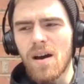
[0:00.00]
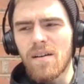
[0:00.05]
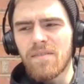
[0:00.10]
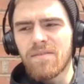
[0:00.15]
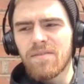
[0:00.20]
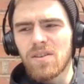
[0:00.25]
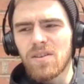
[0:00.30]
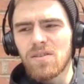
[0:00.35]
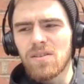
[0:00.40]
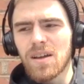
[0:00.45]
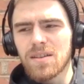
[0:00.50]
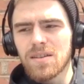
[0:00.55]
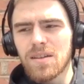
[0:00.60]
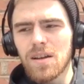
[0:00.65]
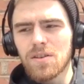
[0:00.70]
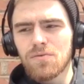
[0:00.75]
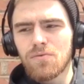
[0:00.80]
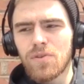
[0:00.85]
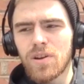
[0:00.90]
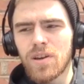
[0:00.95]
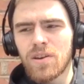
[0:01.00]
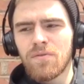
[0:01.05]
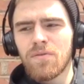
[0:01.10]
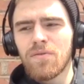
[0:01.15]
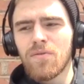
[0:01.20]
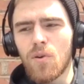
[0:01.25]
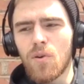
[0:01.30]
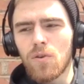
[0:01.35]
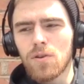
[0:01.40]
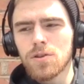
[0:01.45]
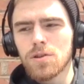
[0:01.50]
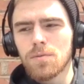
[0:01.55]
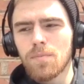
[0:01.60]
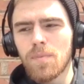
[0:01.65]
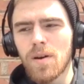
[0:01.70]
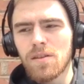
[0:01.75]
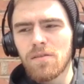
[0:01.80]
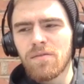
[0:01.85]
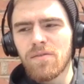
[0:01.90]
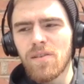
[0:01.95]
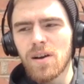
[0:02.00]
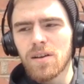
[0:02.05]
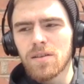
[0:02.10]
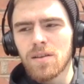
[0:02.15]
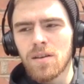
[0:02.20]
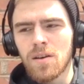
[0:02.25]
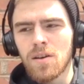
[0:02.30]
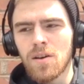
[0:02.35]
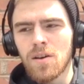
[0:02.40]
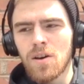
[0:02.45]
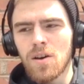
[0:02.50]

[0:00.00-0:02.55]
I feel like that's reinforced by the fact that